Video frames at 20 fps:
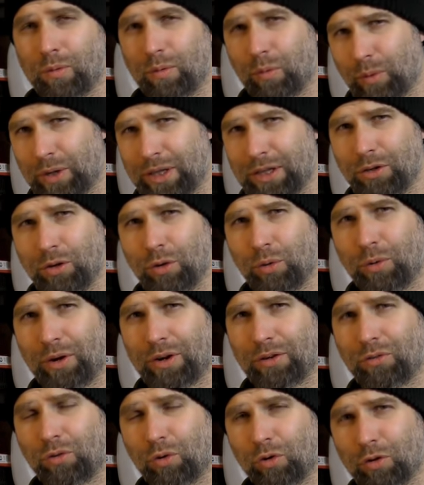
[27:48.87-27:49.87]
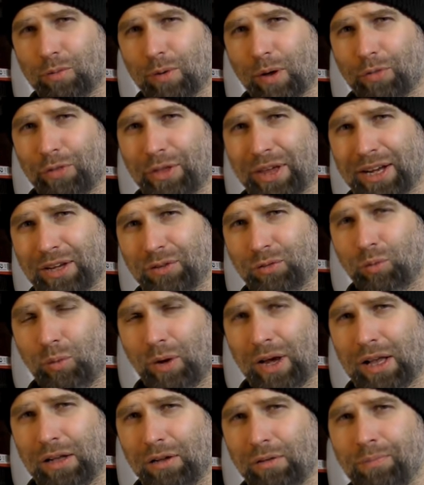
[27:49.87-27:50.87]
video where I talk about that as
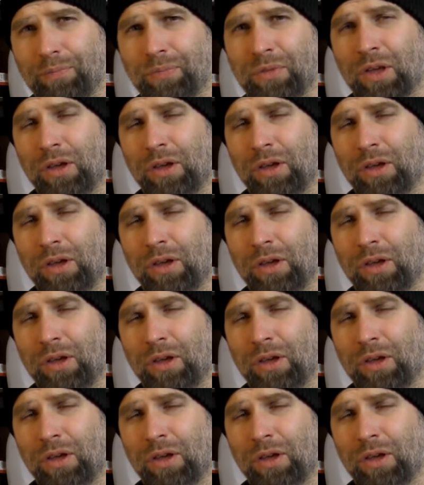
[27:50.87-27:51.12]
well,